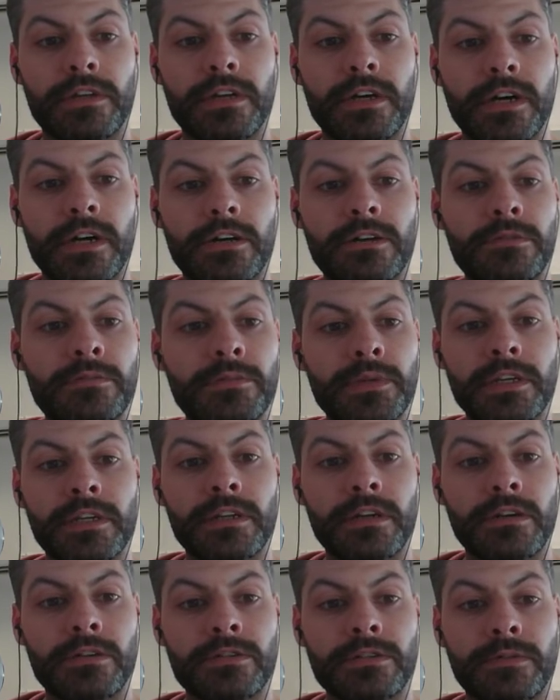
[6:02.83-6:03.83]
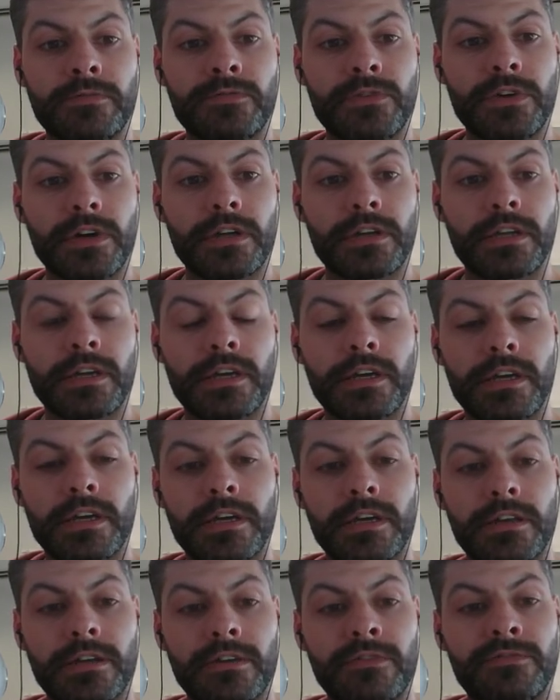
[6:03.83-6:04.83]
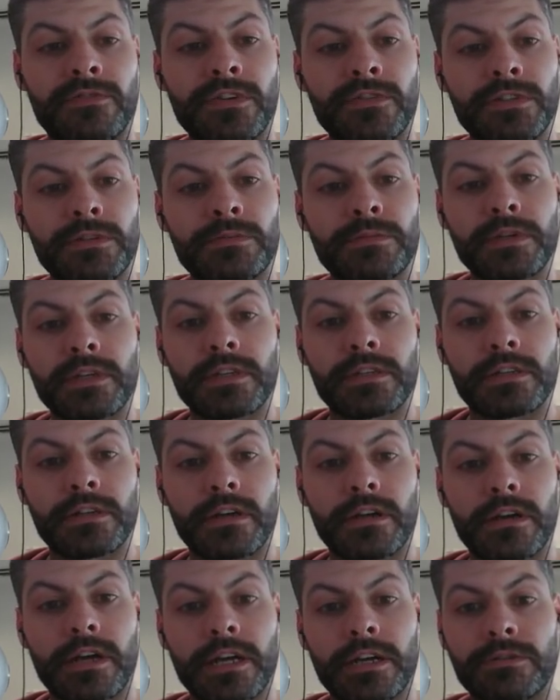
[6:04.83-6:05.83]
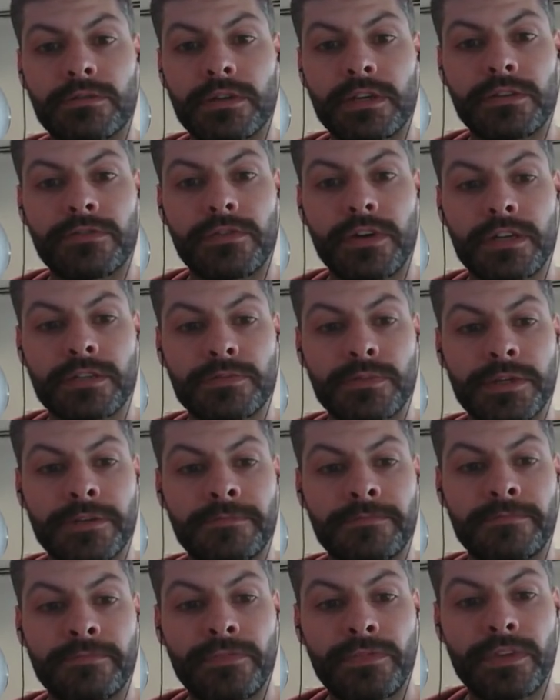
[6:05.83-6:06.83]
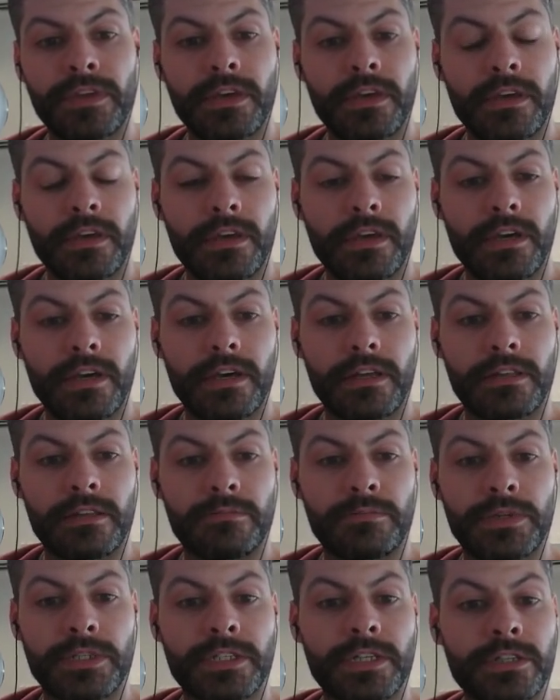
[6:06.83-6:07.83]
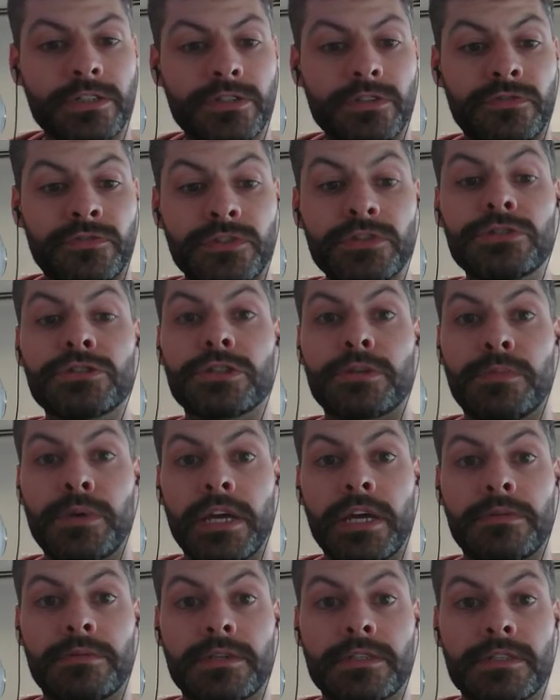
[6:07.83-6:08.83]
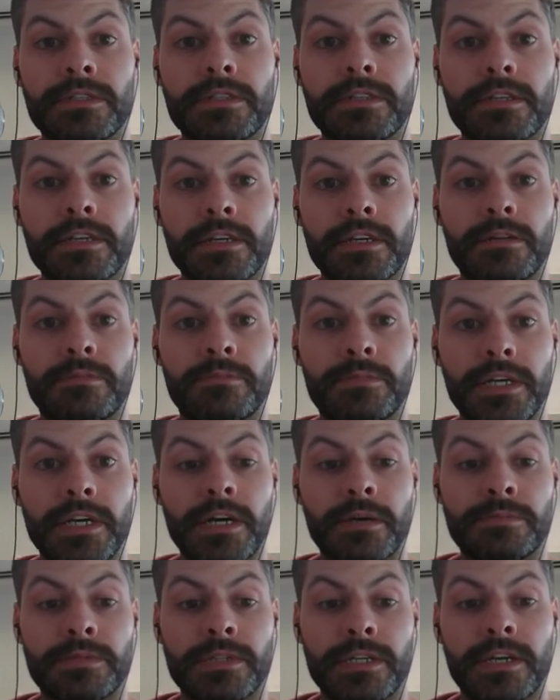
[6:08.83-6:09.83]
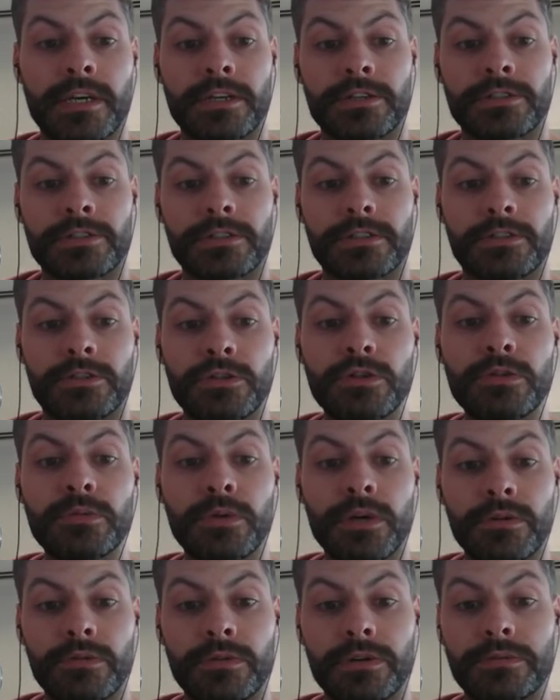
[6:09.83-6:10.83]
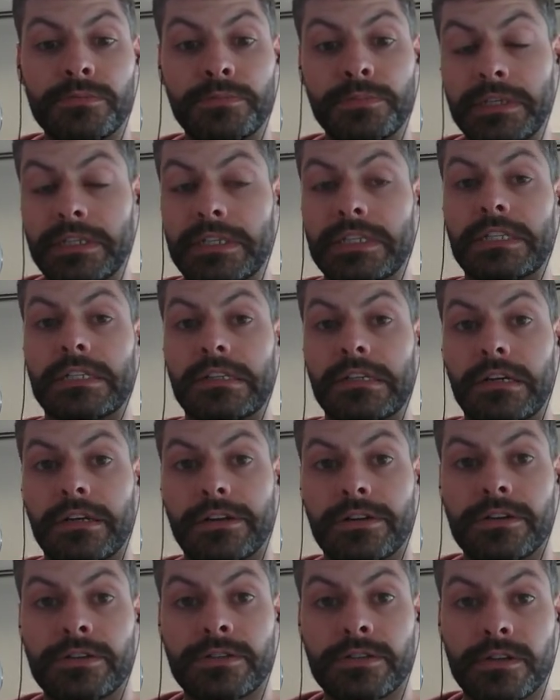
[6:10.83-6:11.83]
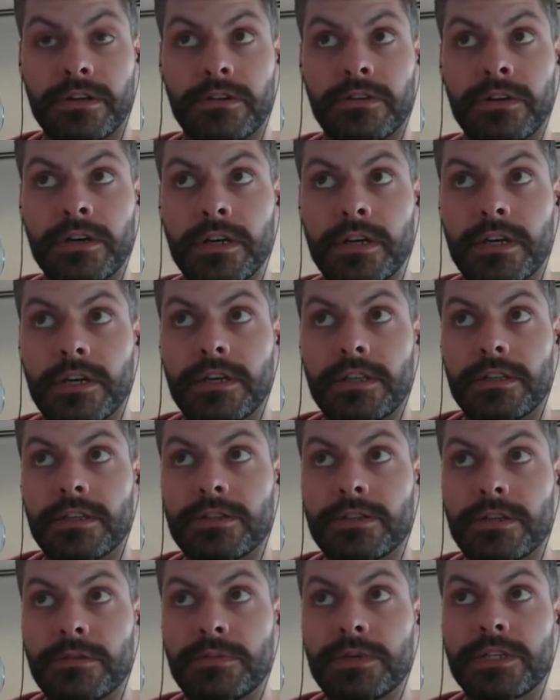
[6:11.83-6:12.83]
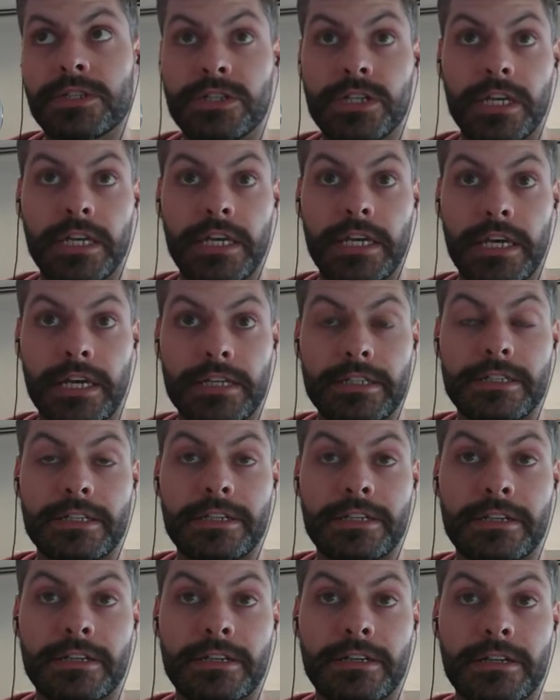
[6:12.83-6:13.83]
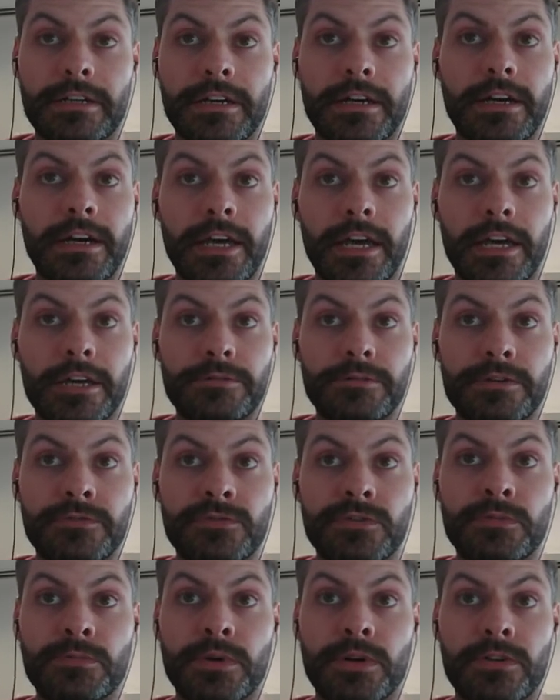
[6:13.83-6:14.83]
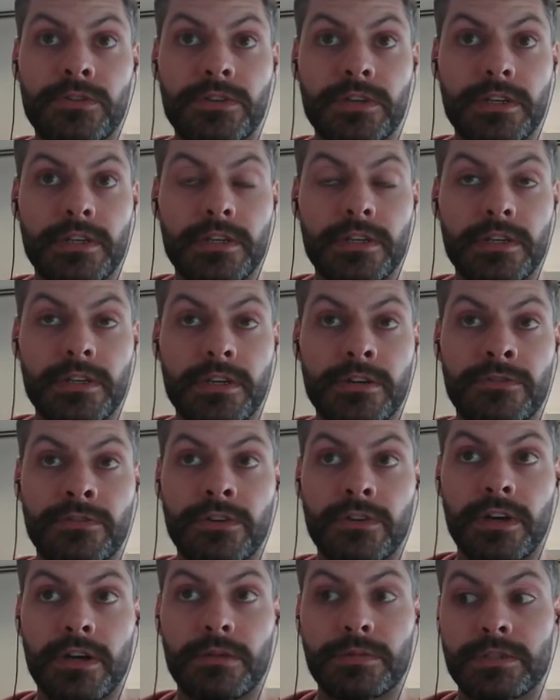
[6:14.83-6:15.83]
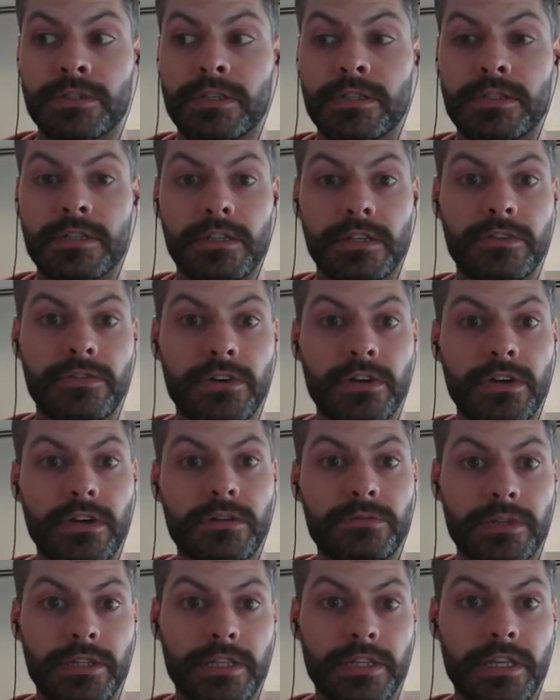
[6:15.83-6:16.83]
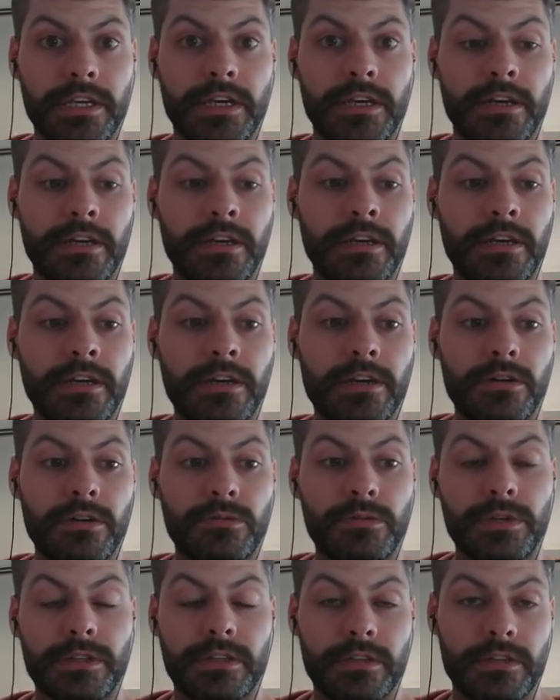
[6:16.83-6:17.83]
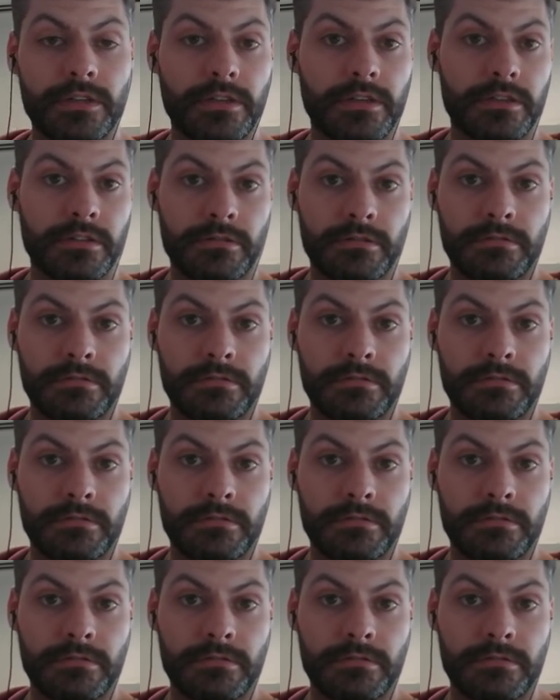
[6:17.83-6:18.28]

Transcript: $100 million up front and a $50 million equity investment, and potential future payments can be up to actually $2.1 billion. So this could be a gigantic headwind for Prothena if they're able to deliver on what the